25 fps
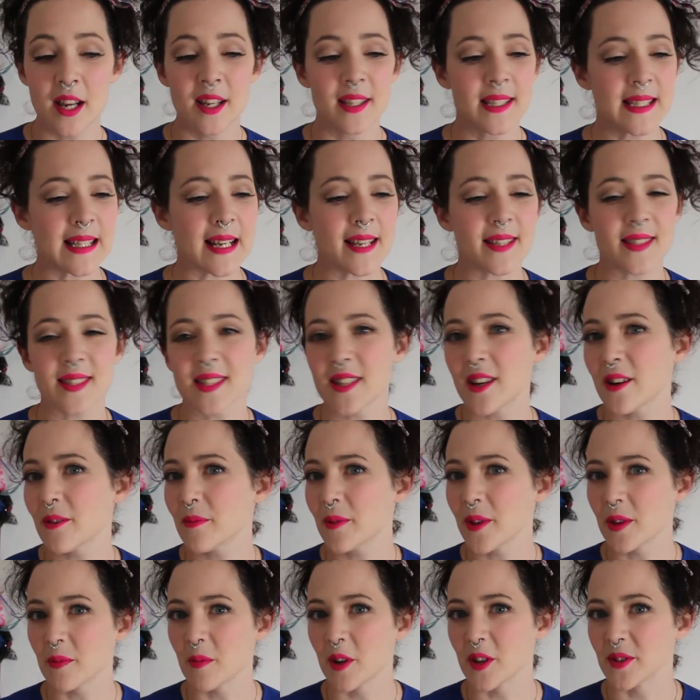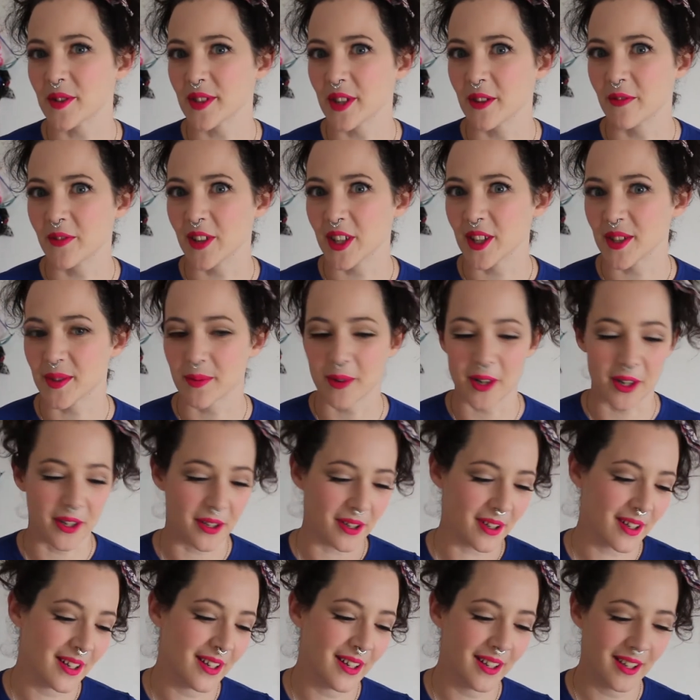So let's start with the most obvious
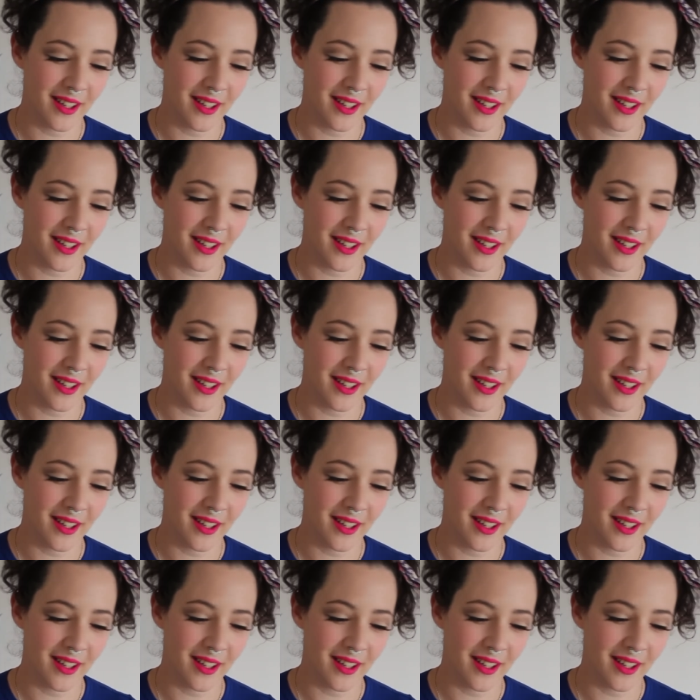one.